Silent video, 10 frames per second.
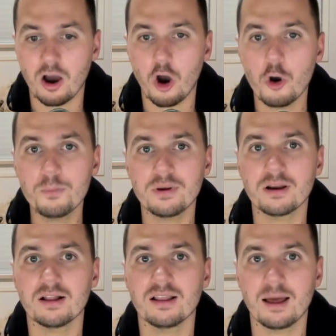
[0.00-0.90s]
open
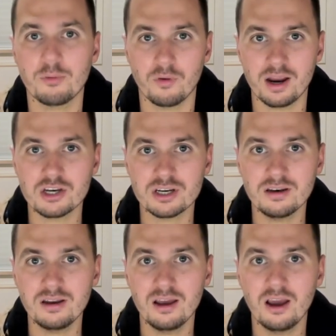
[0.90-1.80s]

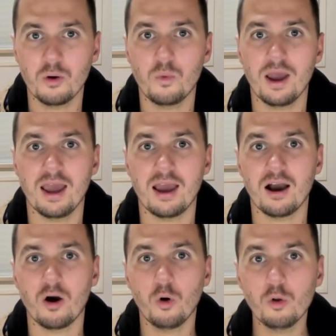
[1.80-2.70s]
collaboration where
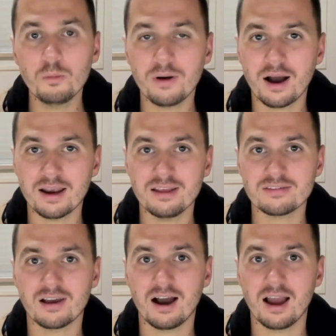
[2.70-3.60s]
all parties
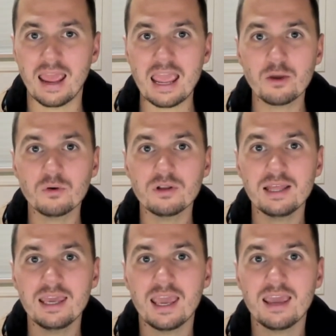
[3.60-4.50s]
are
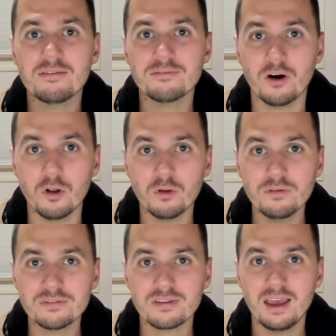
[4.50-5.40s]
equally
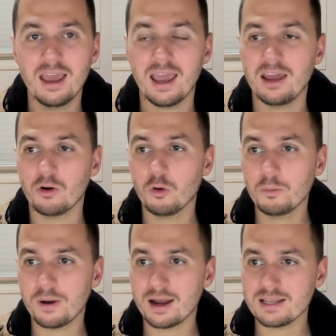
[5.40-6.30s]
involved and all
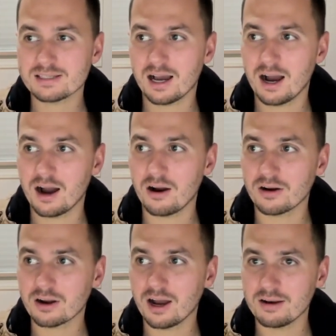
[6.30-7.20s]
parties are
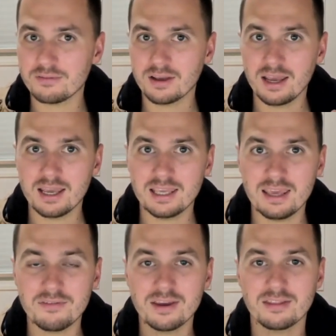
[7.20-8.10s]
kind of
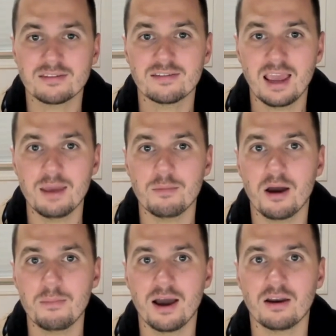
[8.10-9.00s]
giving the same
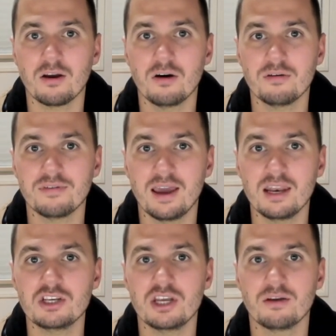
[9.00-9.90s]
amount of
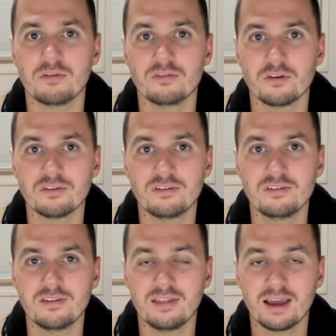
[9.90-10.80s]
energy and resources
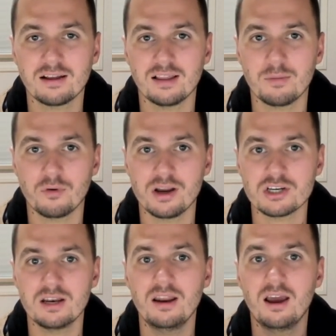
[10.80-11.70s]
to that
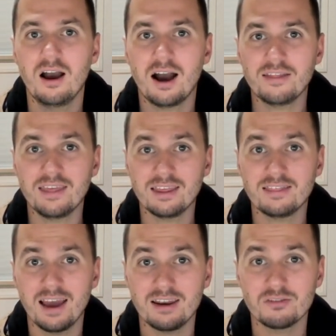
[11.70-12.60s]
collaboration, I think
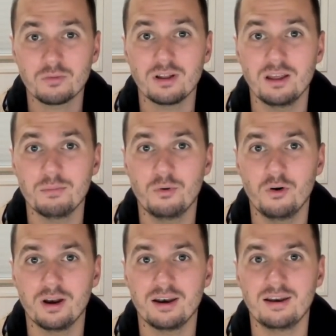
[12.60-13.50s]
that is really
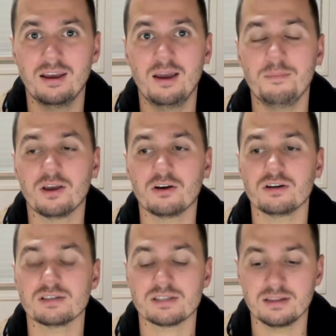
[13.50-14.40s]
important
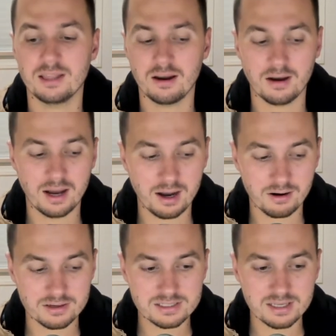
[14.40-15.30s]
because there
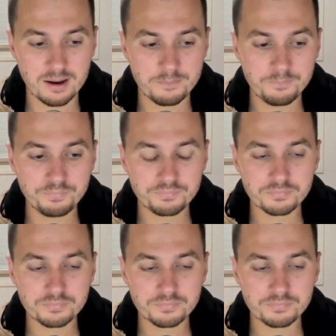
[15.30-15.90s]
are some